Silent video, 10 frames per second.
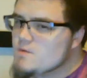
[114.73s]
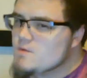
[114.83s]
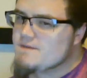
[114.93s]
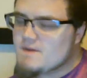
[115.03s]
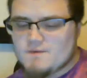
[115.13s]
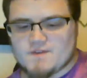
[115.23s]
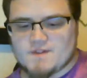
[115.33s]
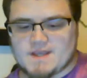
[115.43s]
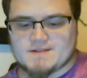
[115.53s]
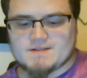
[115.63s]
Save that one for
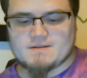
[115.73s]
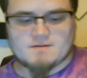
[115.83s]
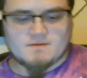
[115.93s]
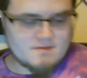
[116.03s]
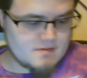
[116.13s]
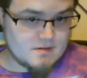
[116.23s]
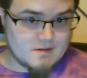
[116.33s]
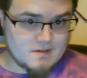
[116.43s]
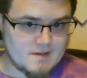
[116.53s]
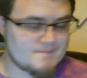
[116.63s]
last.
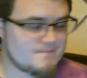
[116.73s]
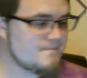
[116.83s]
Alright.